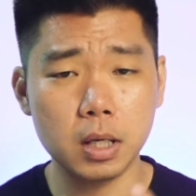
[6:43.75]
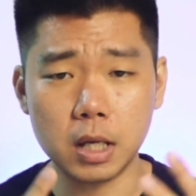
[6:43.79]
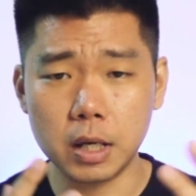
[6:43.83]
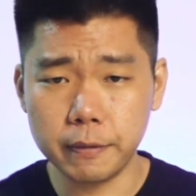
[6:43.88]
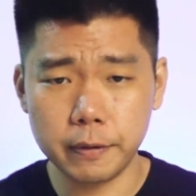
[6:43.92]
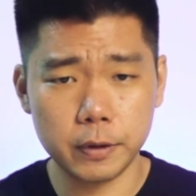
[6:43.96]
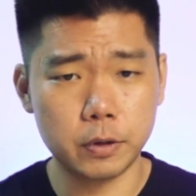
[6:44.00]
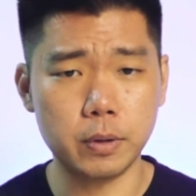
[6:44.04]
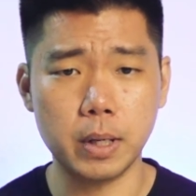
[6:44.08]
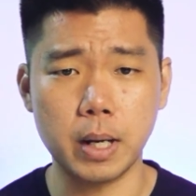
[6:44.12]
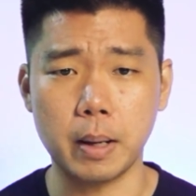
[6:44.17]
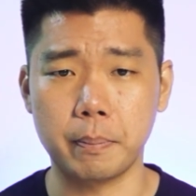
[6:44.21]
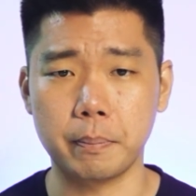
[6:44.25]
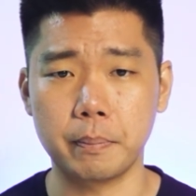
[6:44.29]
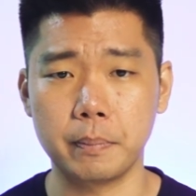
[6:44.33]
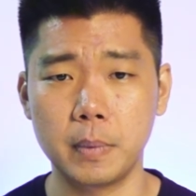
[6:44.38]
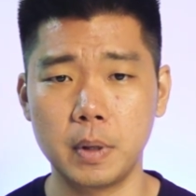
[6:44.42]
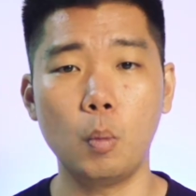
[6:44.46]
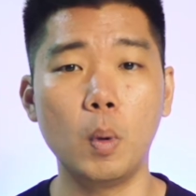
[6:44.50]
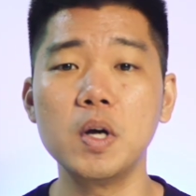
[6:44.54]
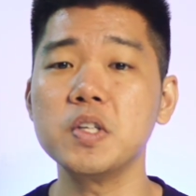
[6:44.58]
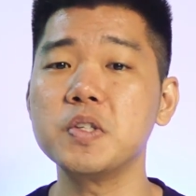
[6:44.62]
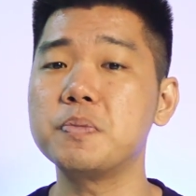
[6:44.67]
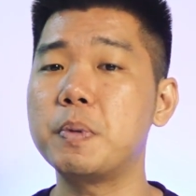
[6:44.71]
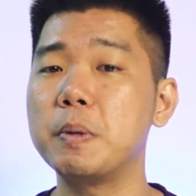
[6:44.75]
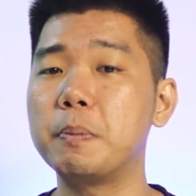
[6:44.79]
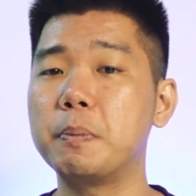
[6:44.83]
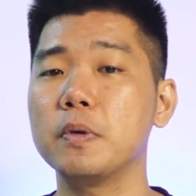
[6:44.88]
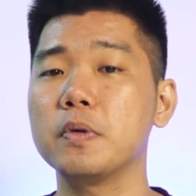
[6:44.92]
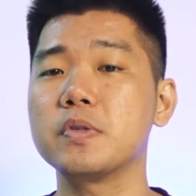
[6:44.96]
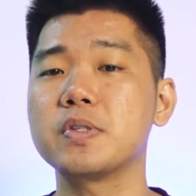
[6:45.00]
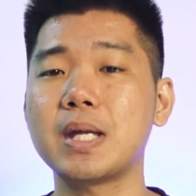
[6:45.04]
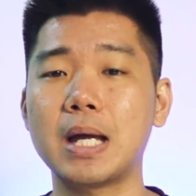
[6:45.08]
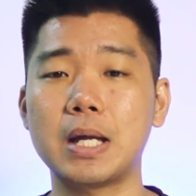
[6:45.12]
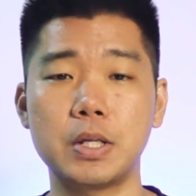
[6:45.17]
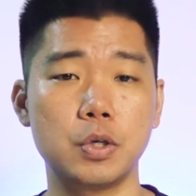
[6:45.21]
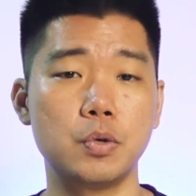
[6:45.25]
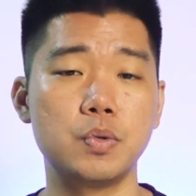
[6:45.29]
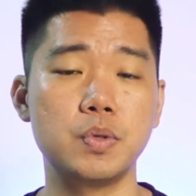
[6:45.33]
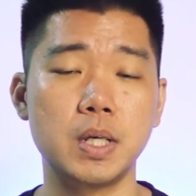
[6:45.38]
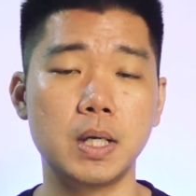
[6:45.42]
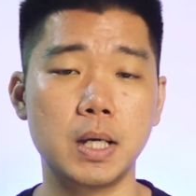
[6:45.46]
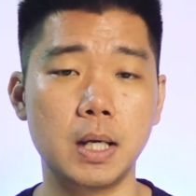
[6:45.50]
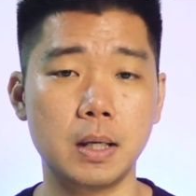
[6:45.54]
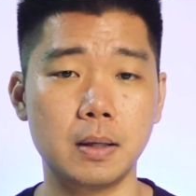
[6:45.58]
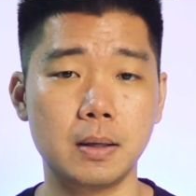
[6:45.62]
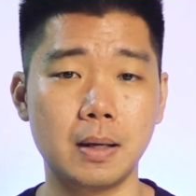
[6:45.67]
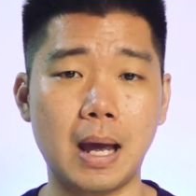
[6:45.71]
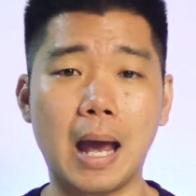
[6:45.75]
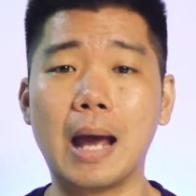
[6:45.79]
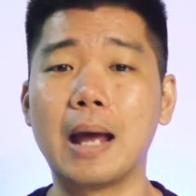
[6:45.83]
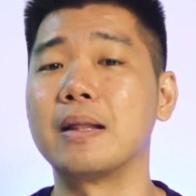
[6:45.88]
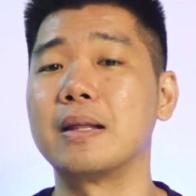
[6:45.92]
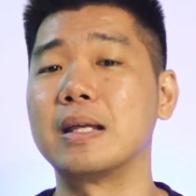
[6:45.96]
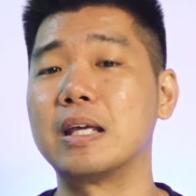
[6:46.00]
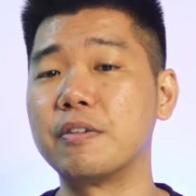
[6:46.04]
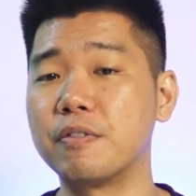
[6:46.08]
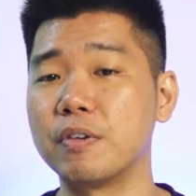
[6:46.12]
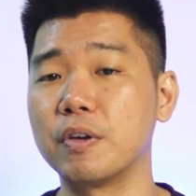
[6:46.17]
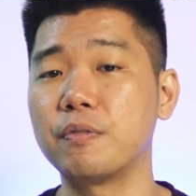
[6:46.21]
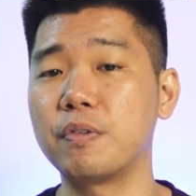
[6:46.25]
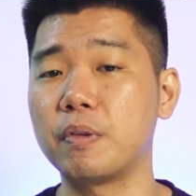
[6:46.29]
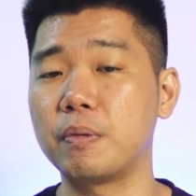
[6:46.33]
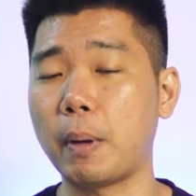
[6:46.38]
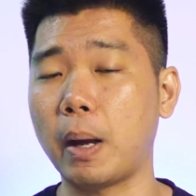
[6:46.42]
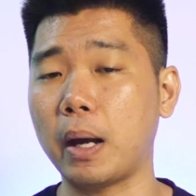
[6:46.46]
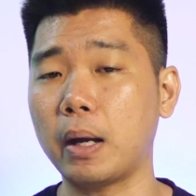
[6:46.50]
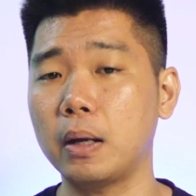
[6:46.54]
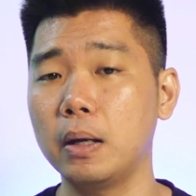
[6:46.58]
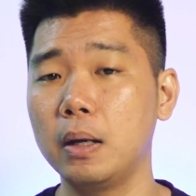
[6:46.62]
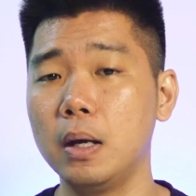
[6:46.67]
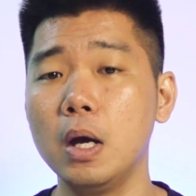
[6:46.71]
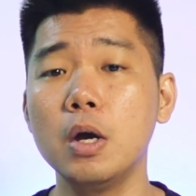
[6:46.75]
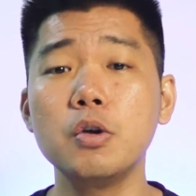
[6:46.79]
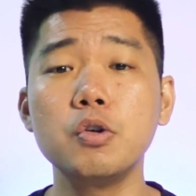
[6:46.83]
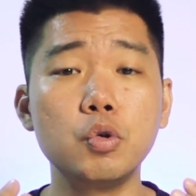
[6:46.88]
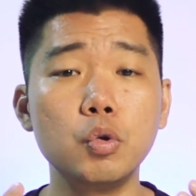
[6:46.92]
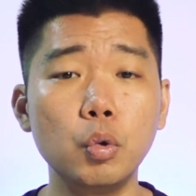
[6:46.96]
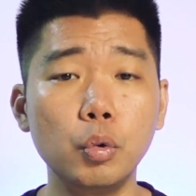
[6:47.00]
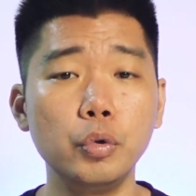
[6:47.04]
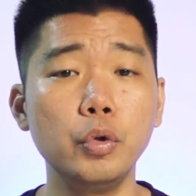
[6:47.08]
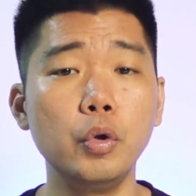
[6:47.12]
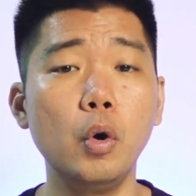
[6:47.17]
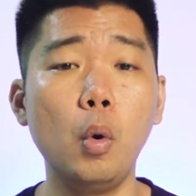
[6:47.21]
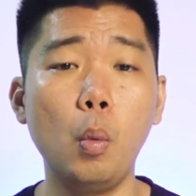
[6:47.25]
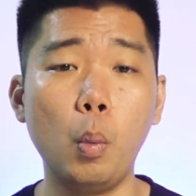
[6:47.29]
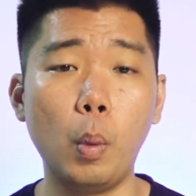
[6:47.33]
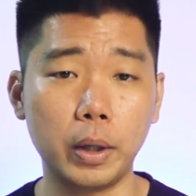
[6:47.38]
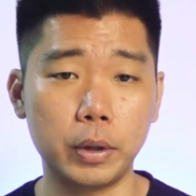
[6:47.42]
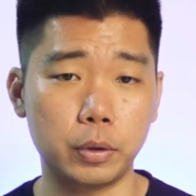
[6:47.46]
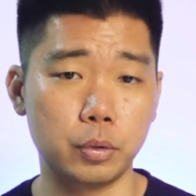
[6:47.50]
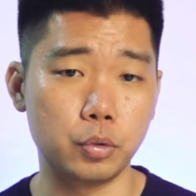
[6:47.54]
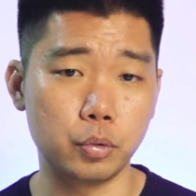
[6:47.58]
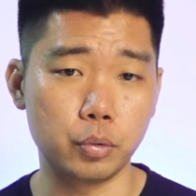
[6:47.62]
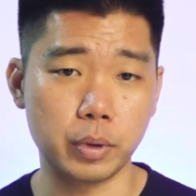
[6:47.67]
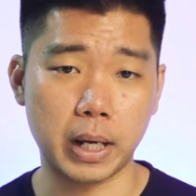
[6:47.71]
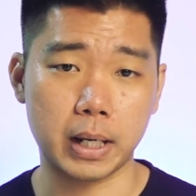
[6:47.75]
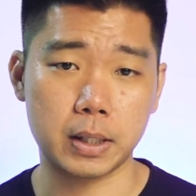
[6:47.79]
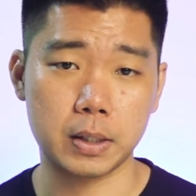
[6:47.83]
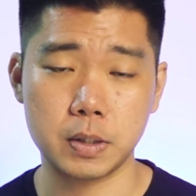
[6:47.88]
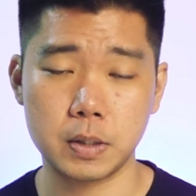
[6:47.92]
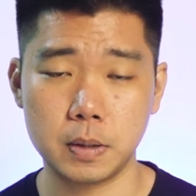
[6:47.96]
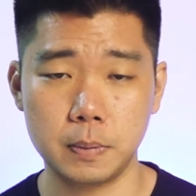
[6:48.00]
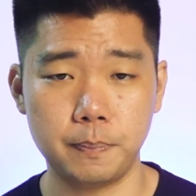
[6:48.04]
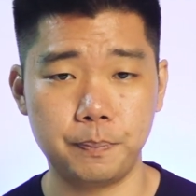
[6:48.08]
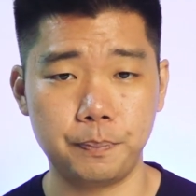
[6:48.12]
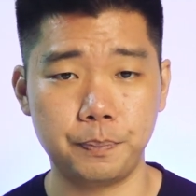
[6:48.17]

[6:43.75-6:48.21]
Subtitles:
Give it to them. Once people start using it and giving feedback, you will know what to do next.